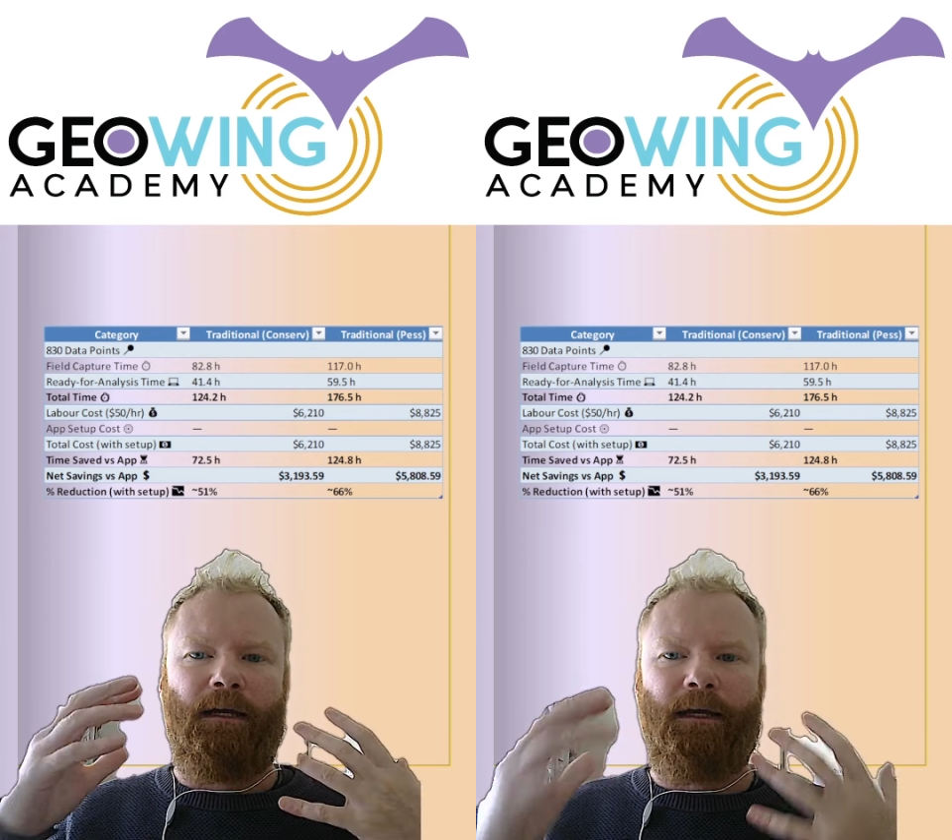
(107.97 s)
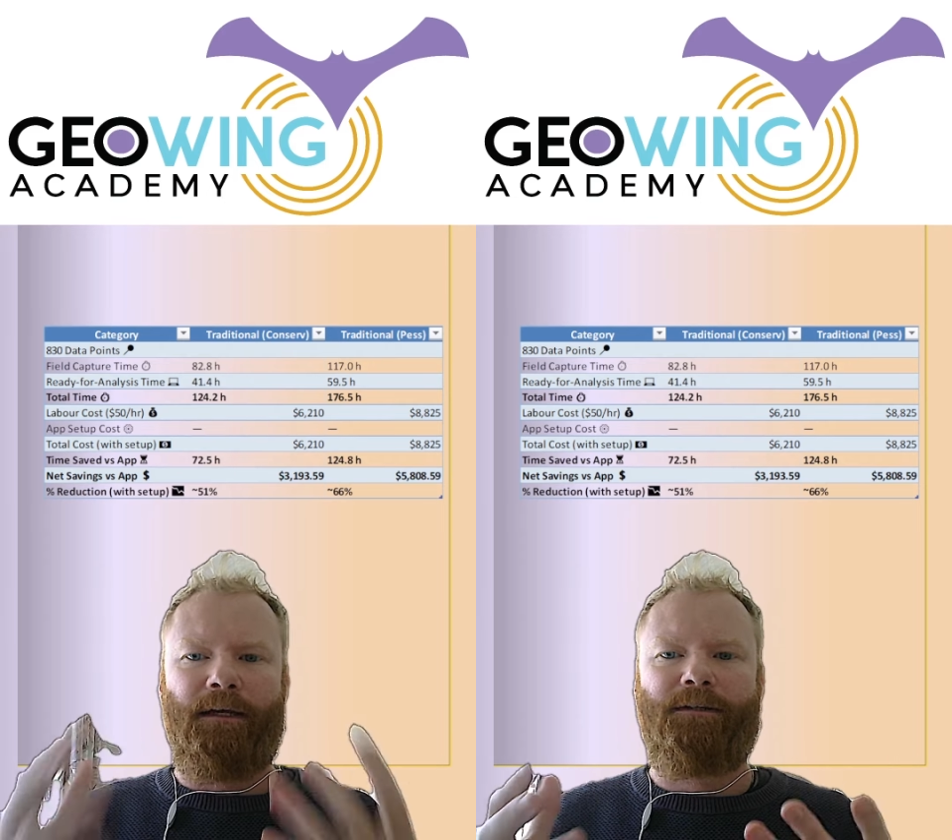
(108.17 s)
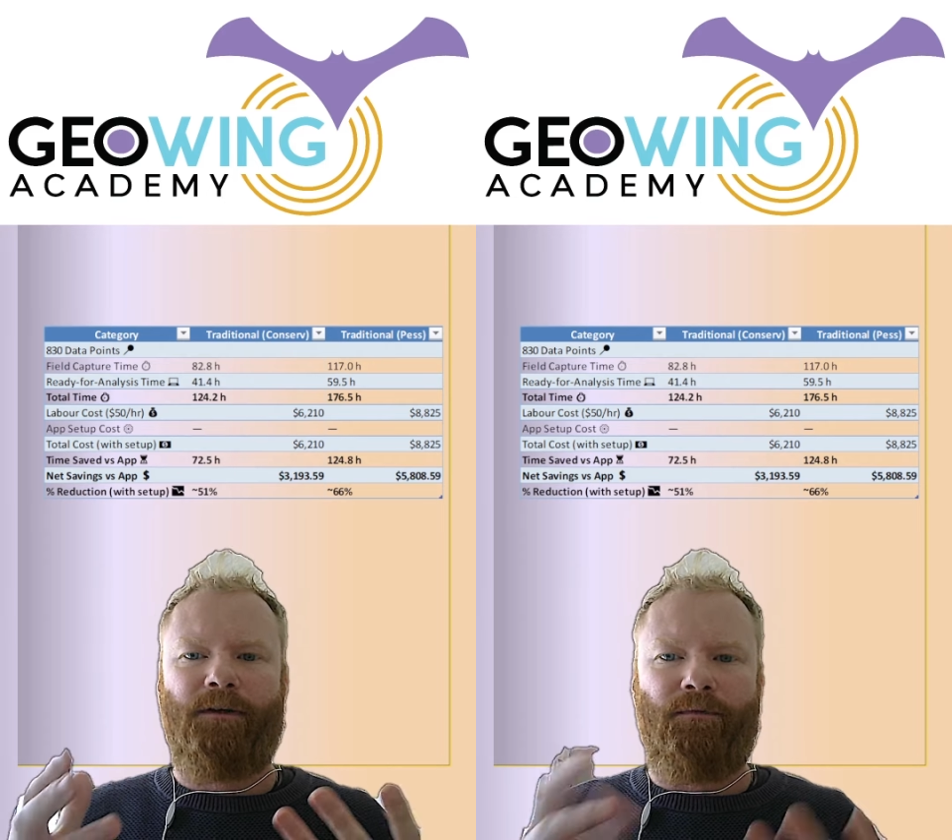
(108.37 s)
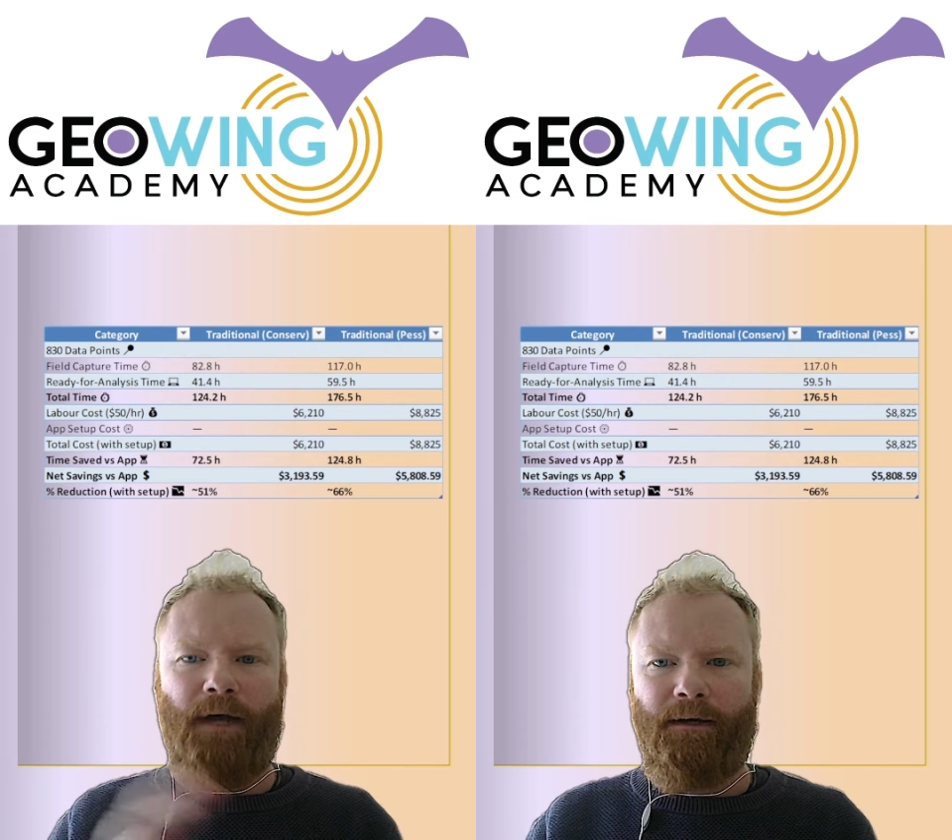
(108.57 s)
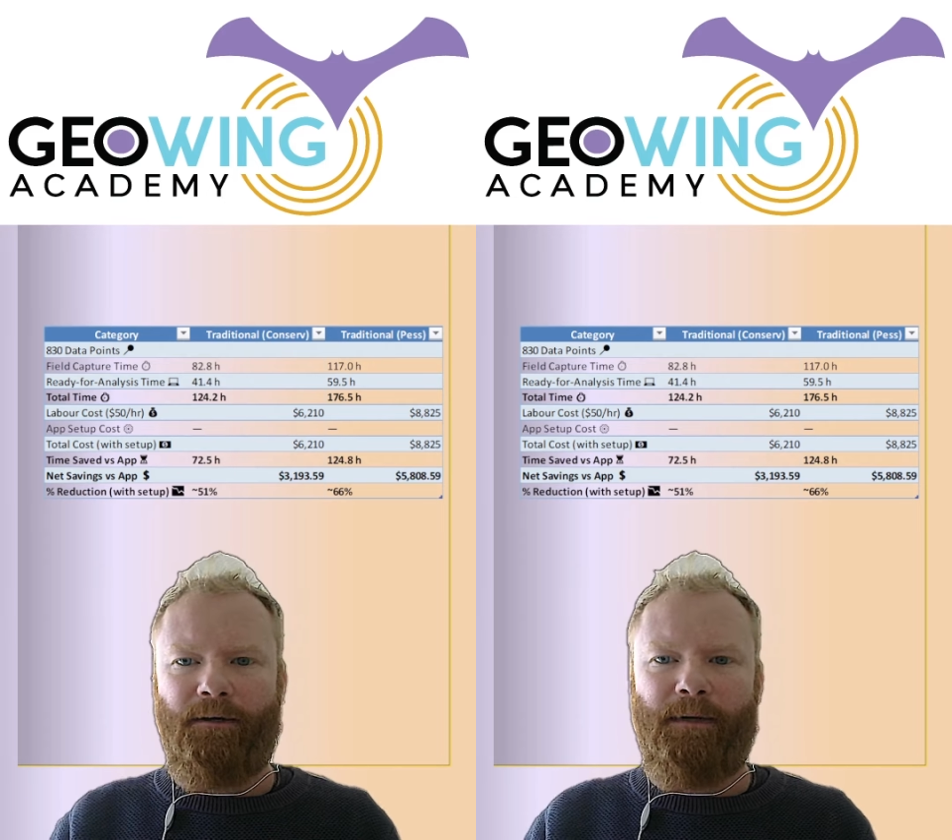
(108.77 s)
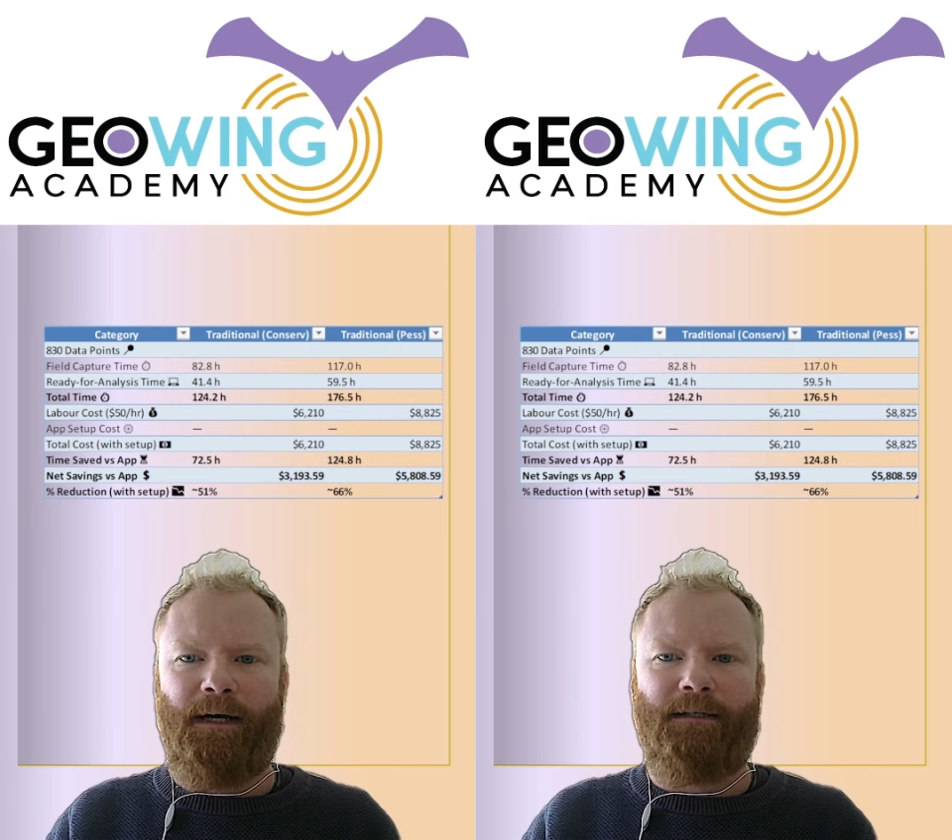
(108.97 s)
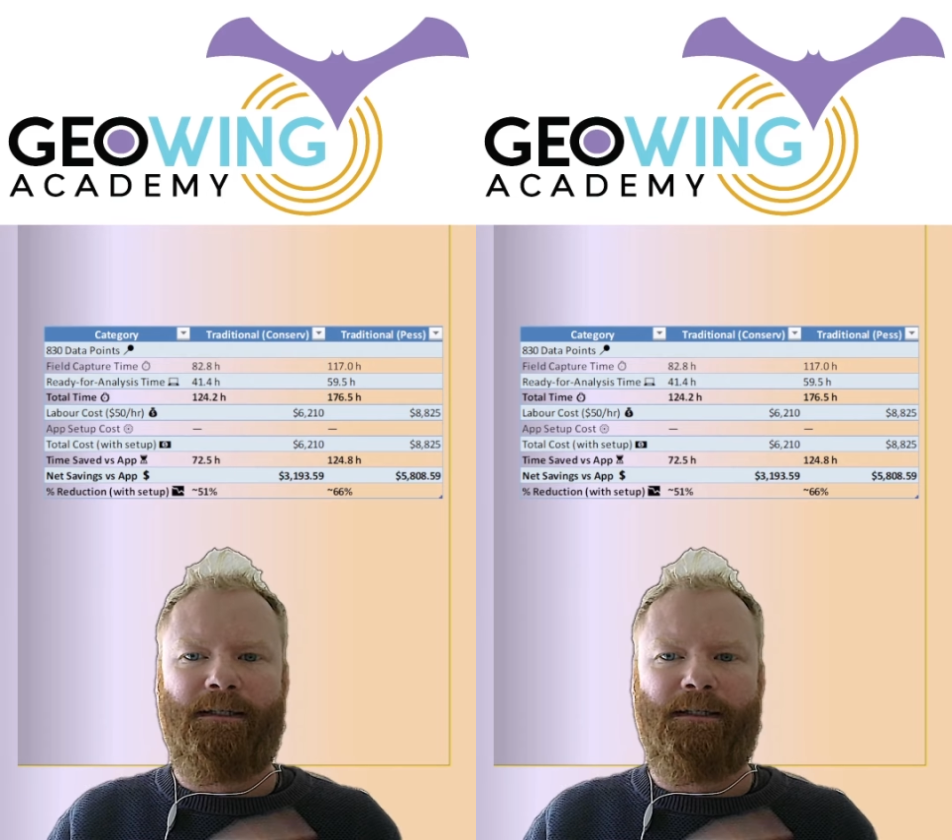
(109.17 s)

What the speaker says: is around about